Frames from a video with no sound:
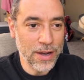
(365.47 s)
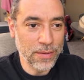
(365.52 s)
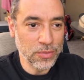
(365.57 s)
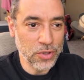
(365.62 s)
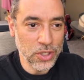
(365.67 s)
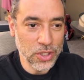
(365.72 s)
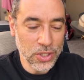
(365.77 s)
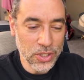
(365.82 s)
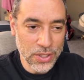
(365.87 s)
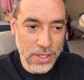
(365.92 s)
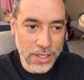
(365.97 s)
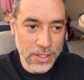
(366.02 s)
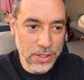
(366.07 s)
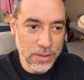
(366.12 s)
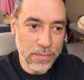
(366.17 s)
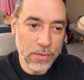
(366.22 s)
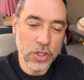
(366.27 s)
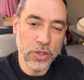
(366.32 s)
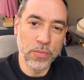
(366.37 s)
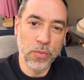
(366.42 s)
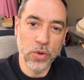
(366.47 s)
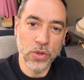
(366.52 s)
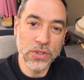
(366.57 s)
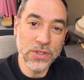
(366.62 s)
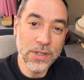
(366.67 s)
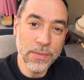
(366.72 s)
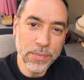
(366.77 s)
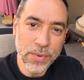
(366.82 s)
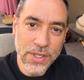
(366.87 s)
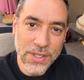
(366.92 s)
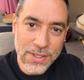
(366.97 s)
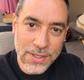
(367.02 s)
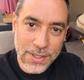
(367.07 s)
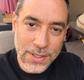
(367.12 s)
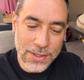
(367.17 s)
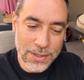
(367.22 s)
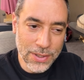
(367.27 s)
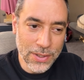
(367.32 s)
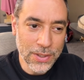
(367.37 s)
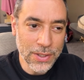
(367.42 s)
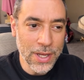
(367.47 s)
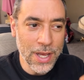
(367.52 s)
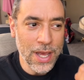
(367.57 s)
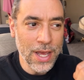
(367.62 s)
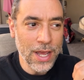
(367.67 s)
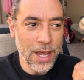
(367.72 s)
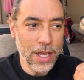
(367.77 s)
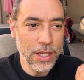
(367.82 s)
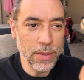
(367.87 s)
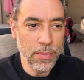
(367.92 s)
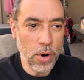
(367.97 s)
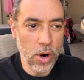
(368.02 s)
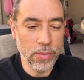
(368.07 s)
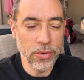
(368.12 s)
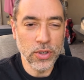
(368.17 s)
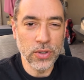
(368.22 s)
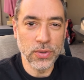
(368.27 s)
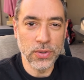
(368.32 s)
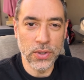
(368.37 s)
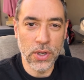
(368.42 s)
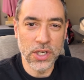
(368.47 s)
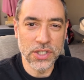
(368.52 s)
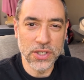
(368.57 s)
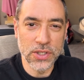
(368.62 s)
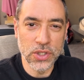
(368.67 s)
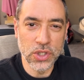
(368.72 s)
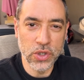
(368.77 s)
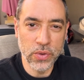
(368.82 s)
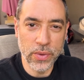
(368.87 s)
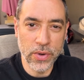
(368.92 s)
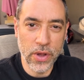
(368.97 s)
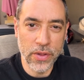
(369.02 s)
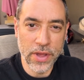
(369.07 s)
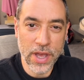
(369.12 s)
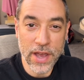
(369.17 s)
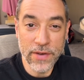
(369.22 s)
She just likes it much more simply seasoned, and the barbecue sauce is doing all the heavy